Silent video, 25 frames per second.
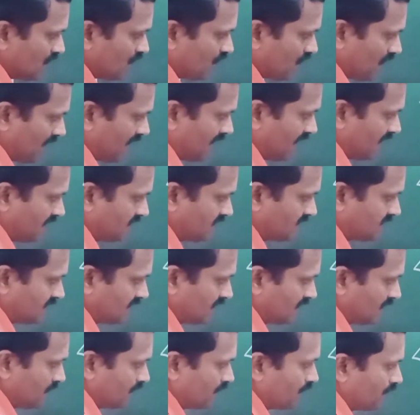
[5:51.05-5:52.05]

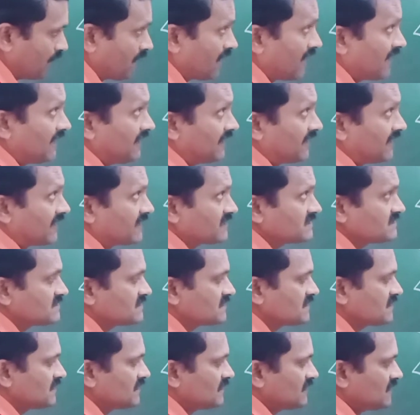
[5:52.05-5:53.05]
180 minus
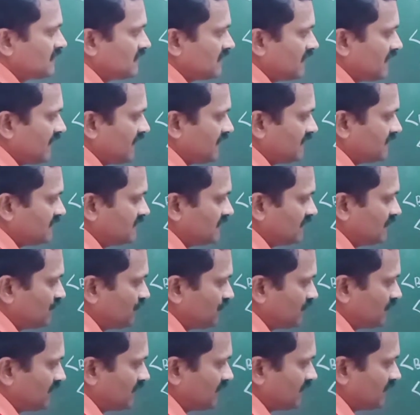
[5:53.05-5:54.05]

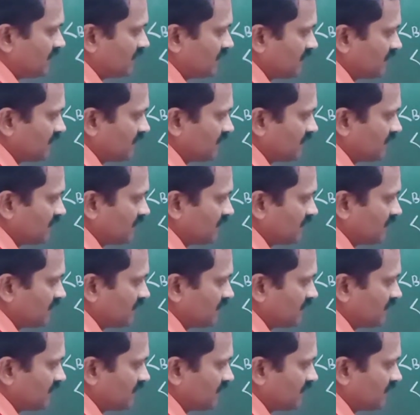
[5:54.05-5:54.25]
85.